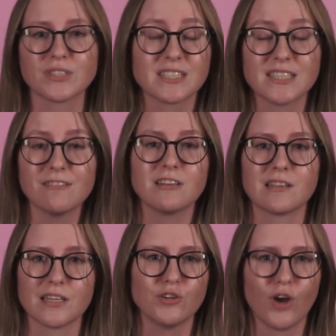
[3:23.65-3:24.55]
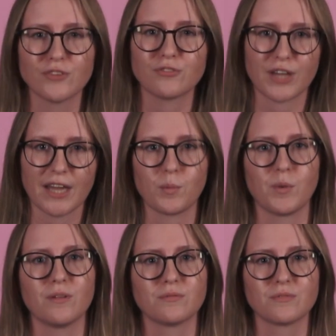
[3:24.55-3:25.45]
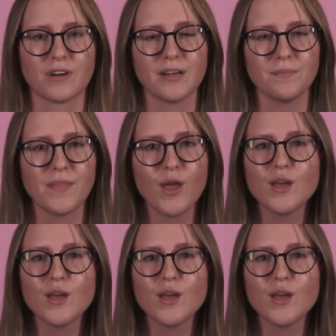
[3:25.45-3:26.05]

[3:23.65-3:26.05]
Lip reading: it's definitely not forgettable, right?